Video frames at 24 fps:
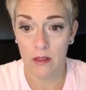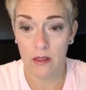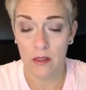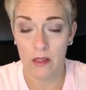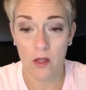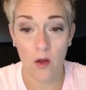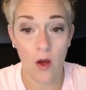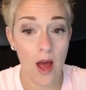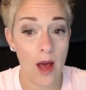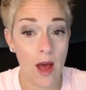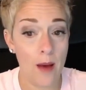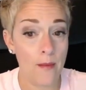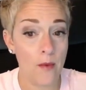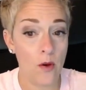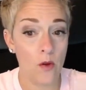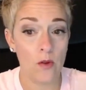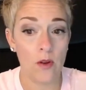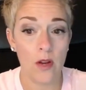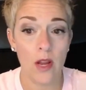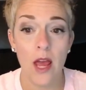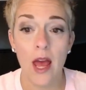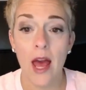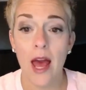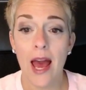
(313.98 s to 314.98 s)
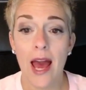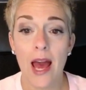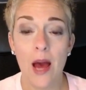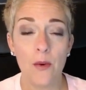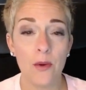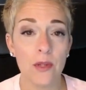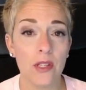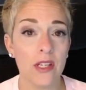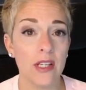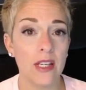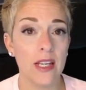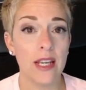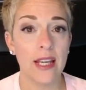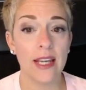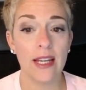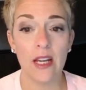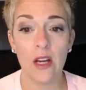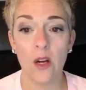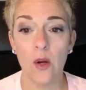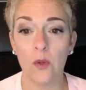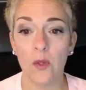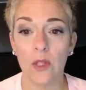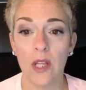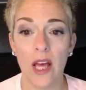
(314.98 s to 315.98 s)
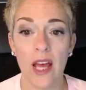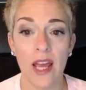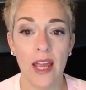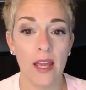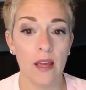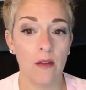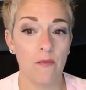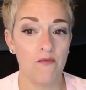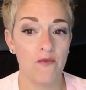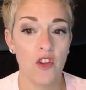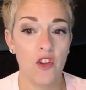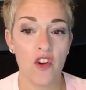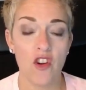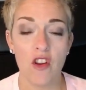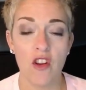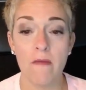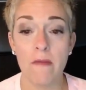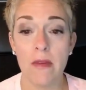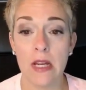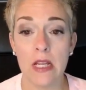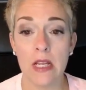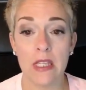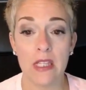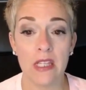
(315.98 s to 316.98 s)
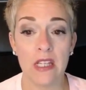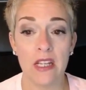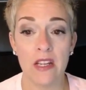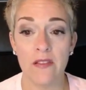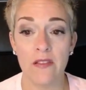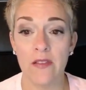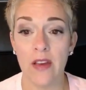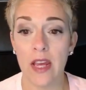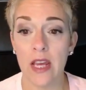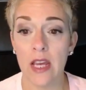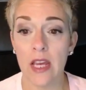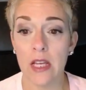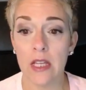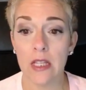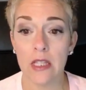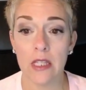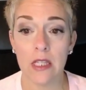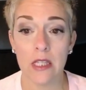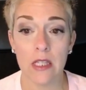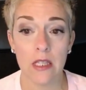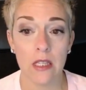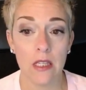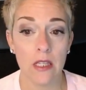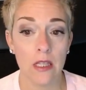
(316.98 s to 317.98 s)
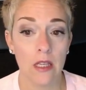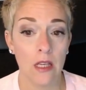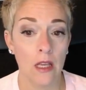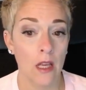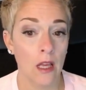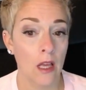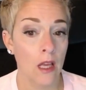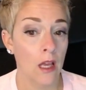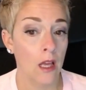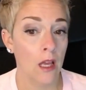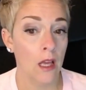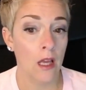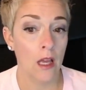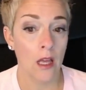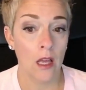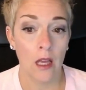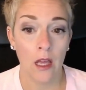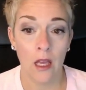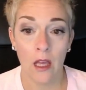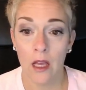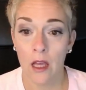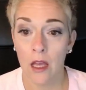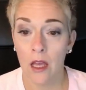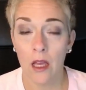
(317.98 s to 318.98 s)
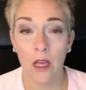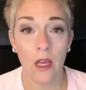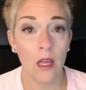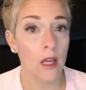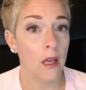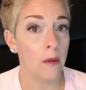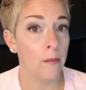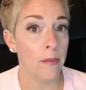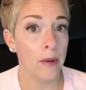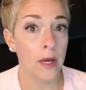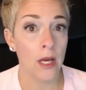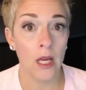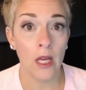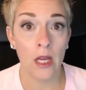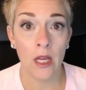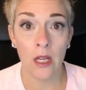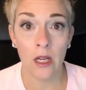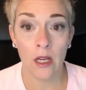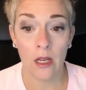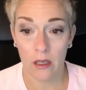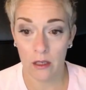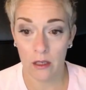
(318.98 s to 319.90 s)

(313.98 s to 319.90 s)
So I'm on, I was going to get on like 30 minutes in advance, but